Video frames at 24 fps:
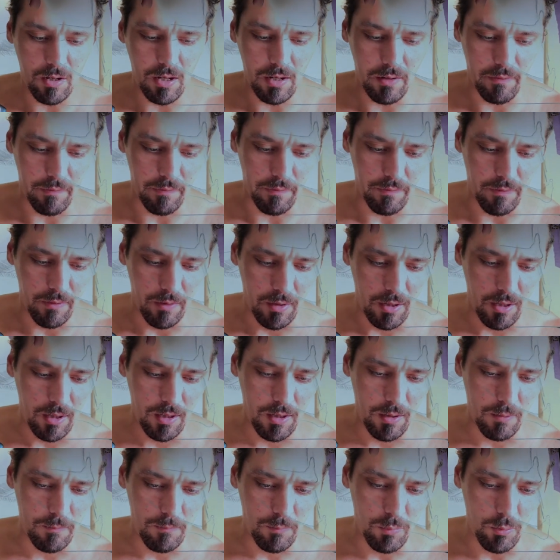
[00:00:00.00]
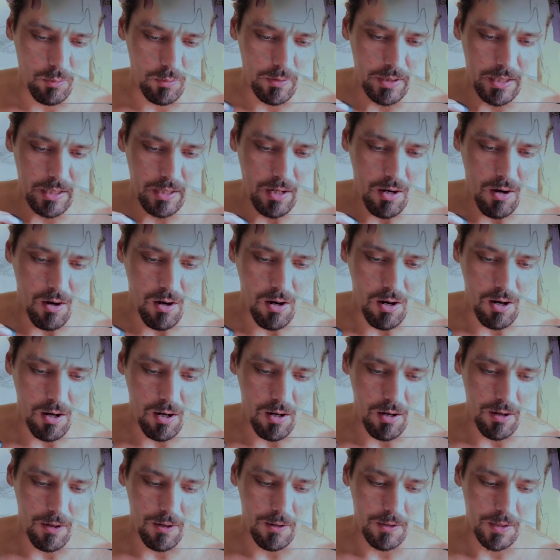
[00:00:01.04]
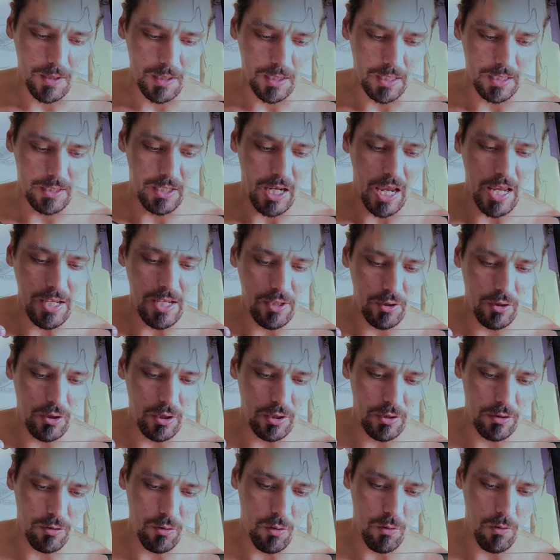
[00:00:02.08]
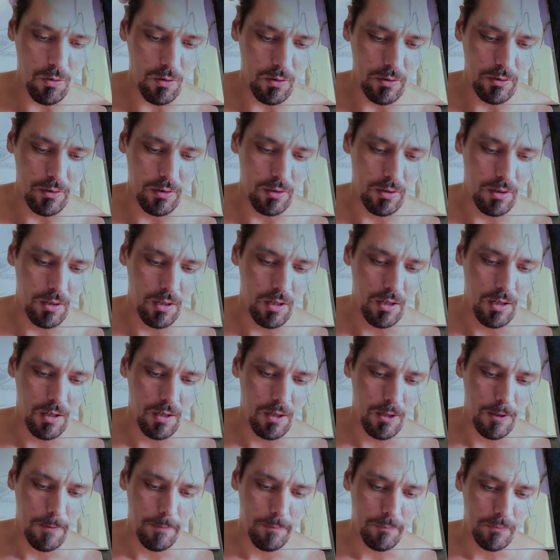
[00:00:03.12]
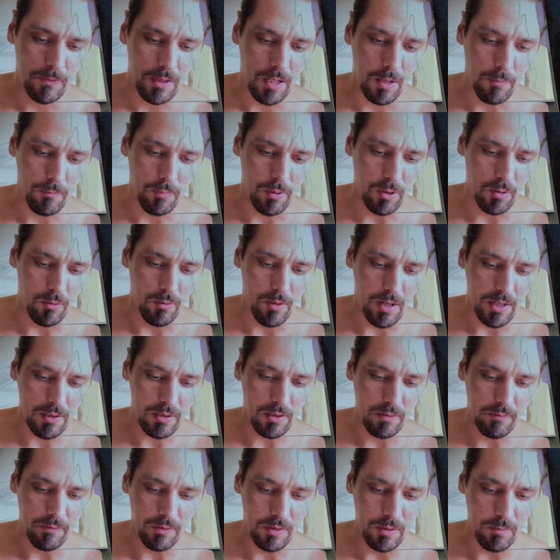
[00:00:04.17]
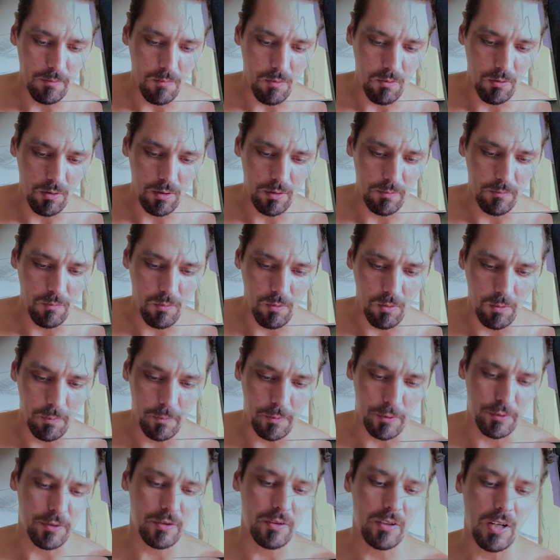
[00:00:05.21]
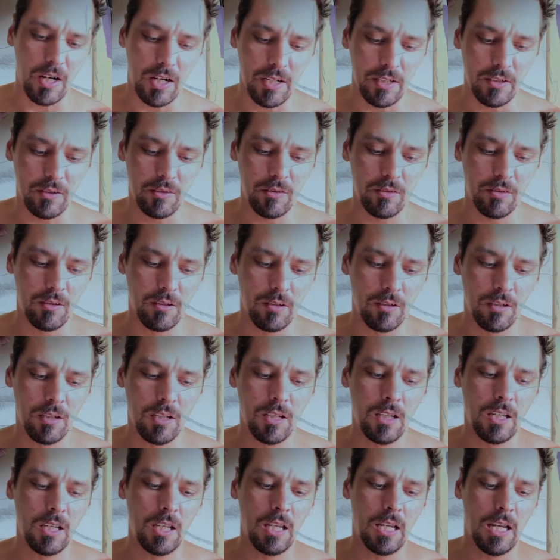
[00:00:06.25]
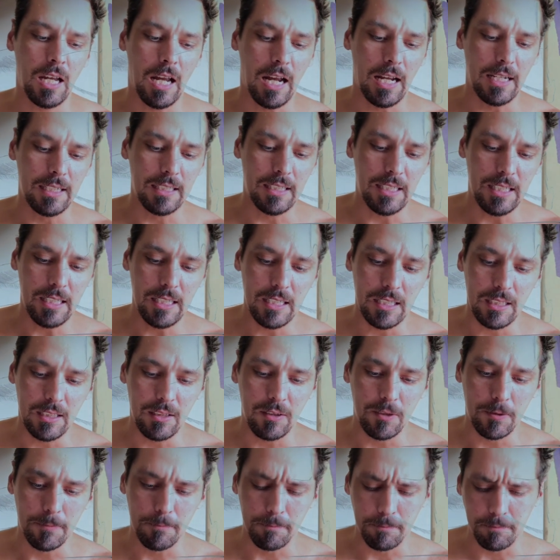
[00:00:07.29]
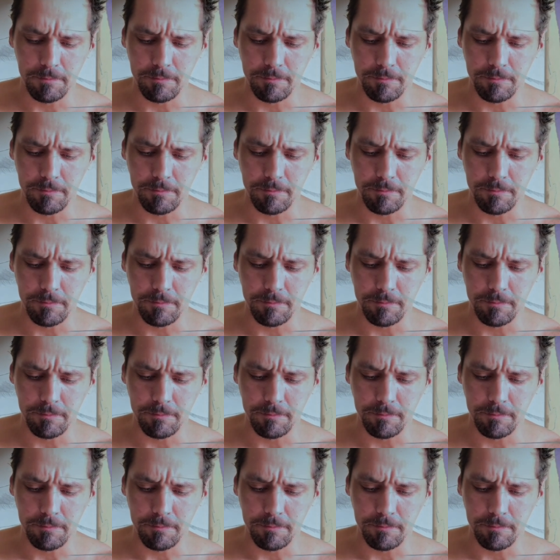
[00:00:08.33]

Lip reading: kind of bring our attention towards progressively more and more precise ideas.